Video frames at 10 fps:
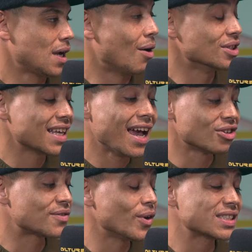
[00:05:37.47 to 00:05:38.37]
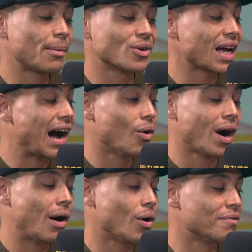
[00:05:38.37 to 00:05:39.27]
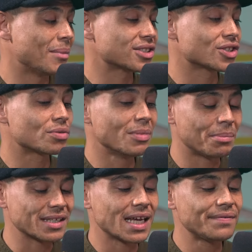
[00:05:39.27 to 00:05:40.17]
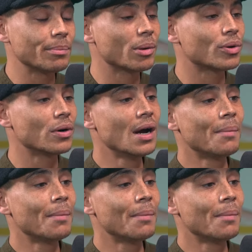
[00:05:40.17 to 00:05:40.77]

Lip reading: First time I was out of my safety bubble.